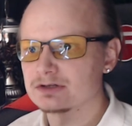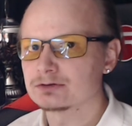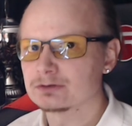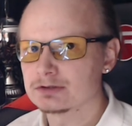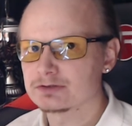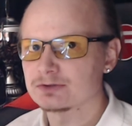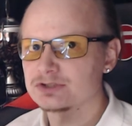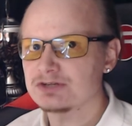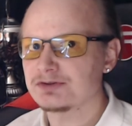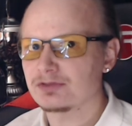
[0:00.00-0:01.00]
rules for
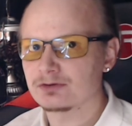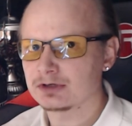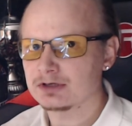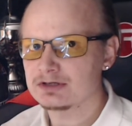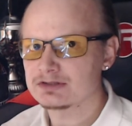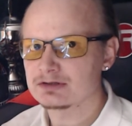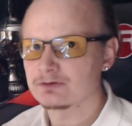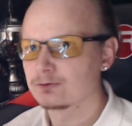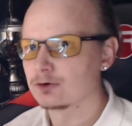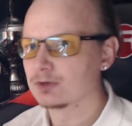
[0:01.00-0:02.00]
GT3s,
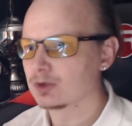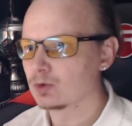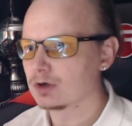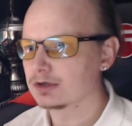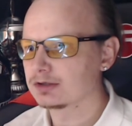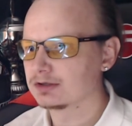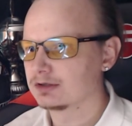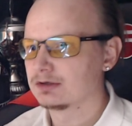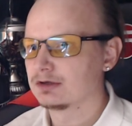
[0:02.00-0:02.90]
Formula 1,